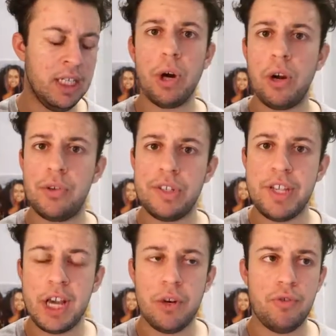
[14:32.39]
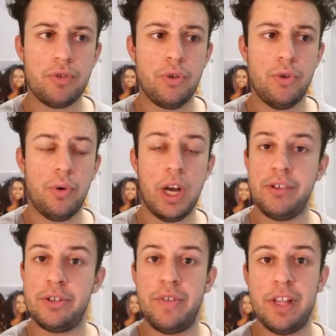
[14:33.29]
When I got to secondary school, I
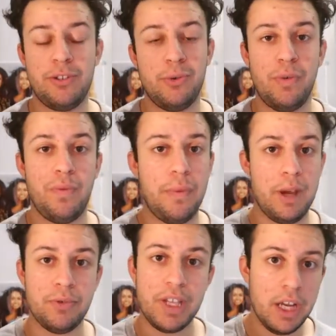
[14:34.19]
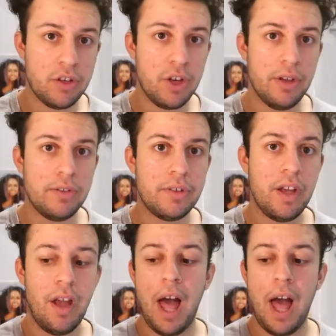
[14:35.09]
used to fancy all of the male teachers,